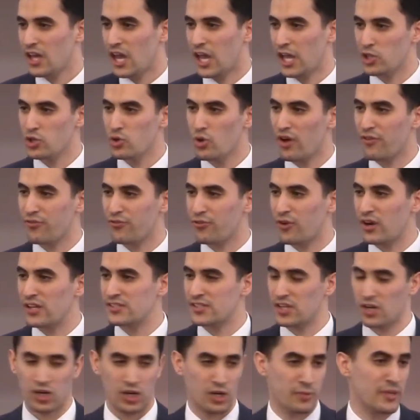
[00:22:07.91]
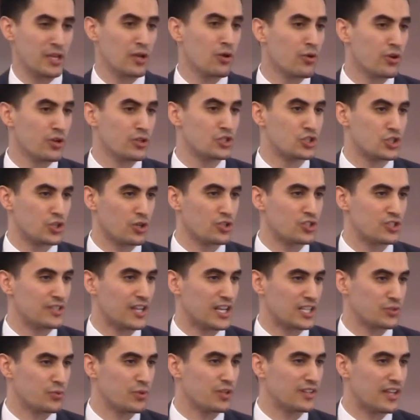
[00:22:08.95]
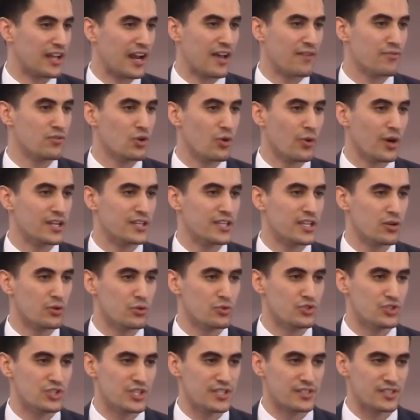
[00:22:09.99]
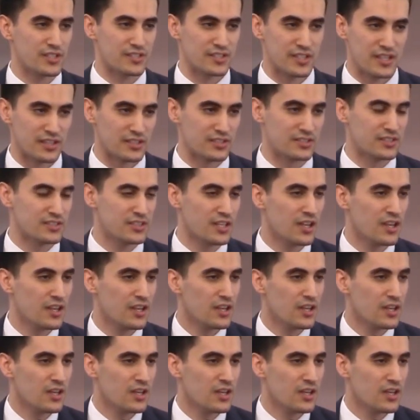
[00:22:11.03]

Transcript: And you have friends that are going to be going to church next week that have no idea who Jesus is.